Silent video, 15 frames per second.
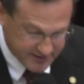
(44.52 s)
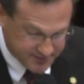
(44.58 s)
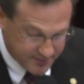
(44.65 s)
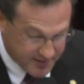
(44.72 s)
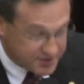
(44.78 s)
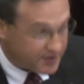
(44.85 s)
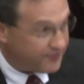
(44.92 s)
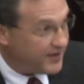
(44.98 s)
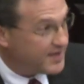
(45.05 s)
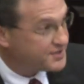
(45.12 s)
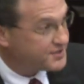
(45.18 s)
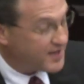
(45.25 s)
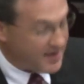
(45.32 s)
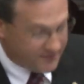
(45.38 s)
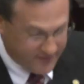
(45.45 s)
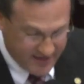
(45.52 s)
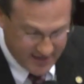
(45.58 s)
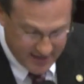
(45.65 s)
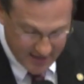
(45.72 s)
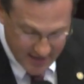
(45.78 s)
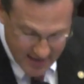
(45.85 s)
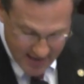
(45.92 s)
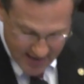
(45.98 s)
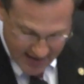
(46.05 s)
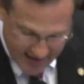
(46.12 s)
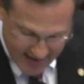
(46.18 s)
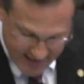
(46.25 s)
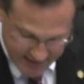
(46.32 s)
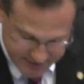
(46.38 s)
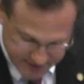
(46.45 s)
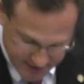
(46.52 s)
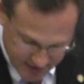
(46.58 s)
In a deceptive strategy to divide and conquer the